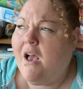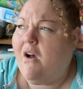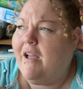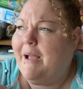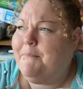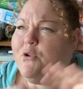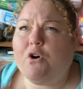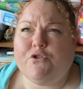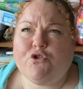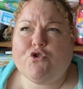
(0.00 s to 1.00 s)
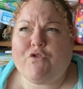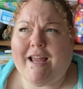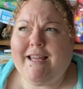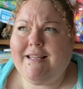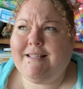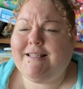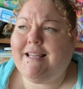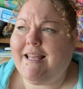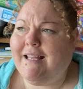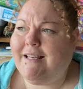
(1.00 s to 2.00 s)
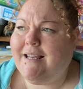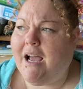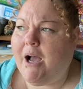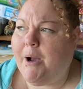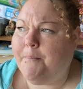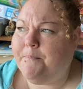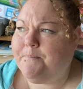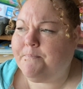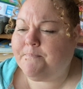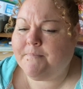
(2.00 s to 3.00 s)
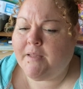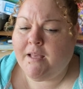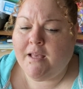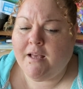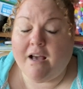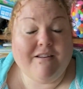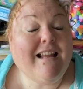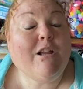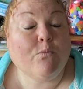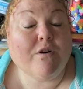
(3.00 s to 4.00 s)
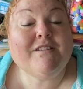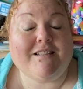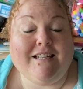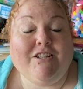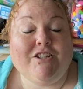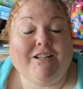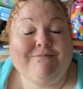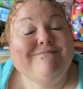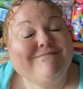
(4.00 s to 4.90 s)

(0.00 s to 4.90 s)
I am not trained in, I nearly was a teacher.